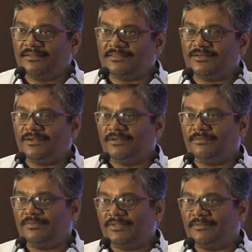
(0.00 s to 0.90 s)
is going to
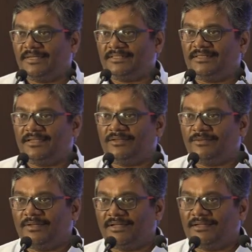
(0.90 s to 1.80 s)
pull the patient into
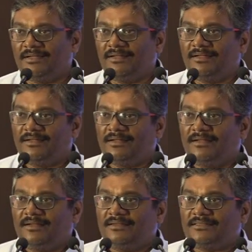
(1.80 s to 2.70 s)
a
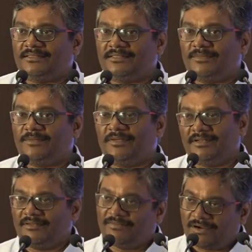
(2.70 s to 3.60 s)
susceptible
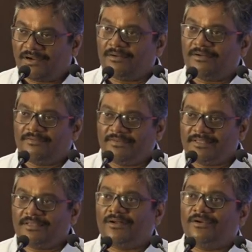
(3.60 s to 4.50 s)
and
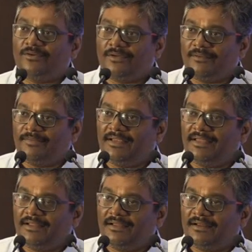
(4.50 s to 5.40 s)
further ongoing
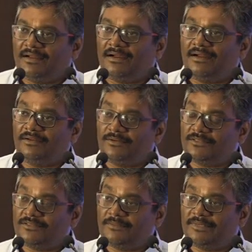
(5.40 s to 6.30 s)
bleeding, and
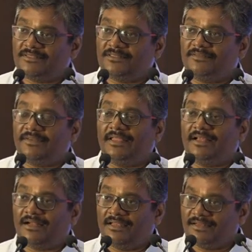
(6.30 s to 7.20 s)
also the presence of any
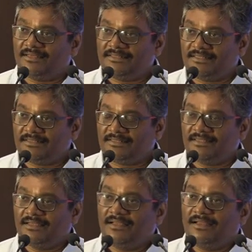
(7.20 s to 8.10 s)
cardiac disease.
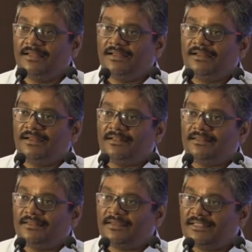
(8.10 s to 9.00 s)

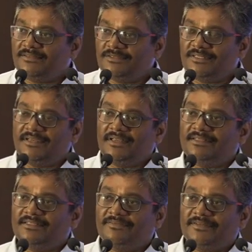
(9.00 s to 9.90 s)
The transfusion
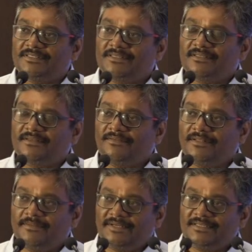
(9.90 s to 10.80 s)
triggers differs. When
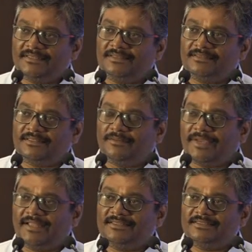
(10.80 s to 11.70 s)
the patient, so the
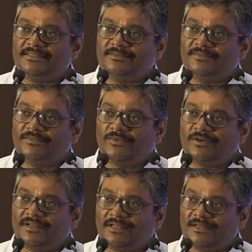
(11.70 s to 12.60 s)
main system
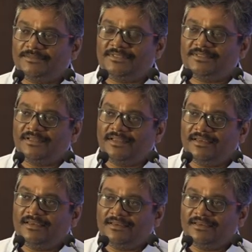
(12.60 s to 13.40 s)
what adapts in